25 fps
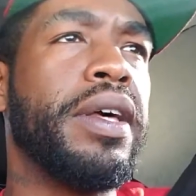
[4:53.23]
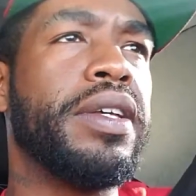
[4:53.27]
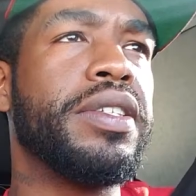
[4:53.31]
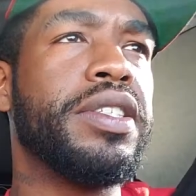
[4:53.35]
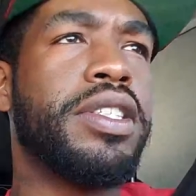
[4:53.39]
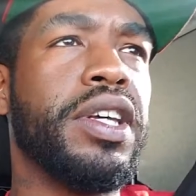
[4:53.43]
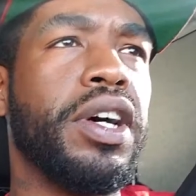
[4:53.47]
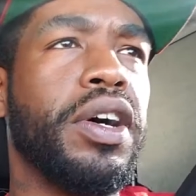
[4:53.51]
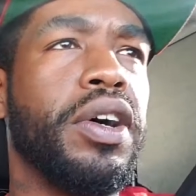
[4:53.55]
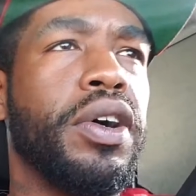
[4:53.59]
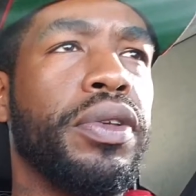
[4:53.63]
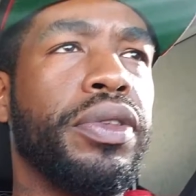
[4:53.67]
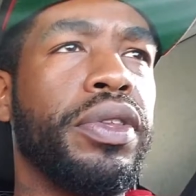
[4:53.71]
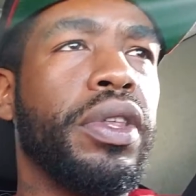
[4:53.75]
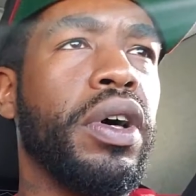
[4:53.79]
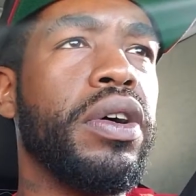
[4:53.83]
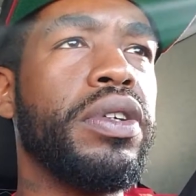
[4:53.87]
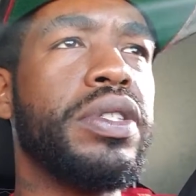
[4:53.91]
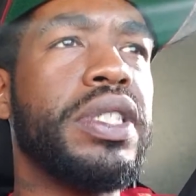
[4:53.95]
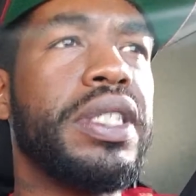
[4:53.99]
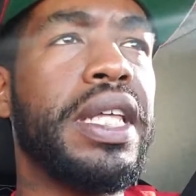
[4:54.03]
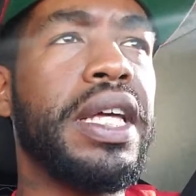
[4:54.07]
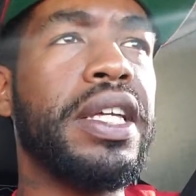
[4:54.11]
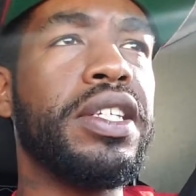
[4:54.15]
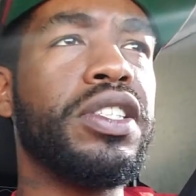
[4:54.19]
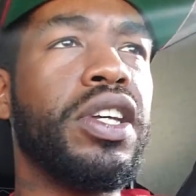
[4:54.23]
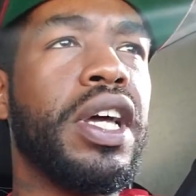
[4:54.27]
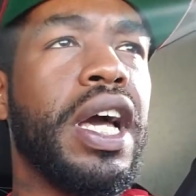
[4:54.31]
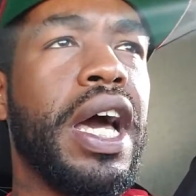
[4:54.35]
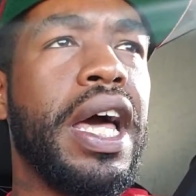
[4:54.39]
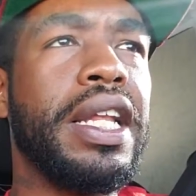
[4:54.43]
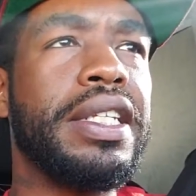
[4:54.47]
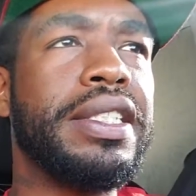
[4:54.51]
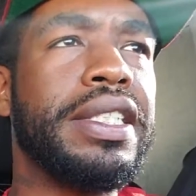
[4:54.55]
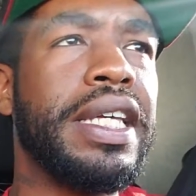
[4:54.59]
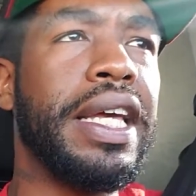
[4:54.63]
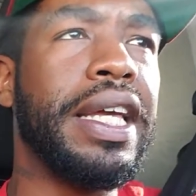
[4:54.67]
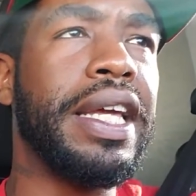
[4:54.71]
So those things you got
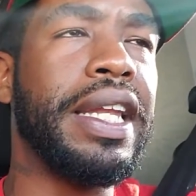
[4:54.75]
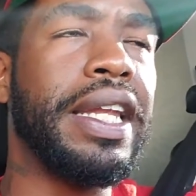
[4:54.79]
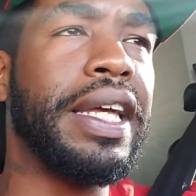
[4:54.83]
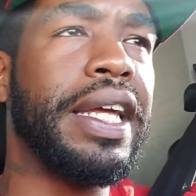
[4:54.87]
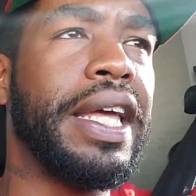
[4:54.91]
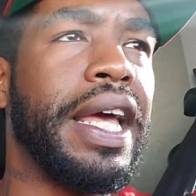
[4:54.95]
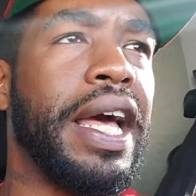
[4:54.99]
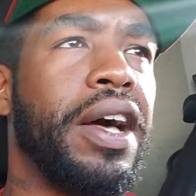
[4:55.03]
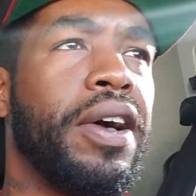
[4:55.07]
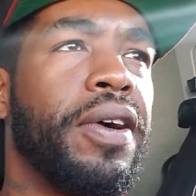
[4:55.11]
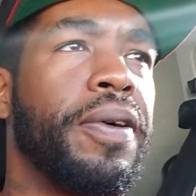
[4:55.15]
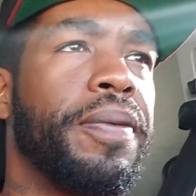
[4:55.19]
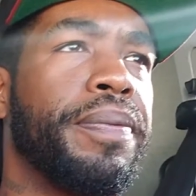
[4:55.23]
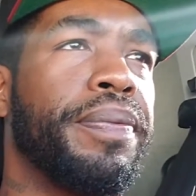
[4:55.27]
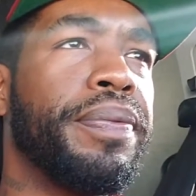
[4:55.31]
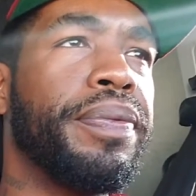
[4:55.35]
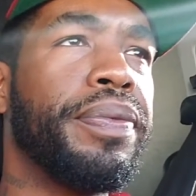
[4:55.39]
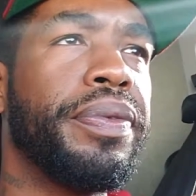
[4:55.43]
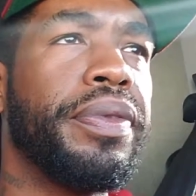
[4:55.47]
to take into account.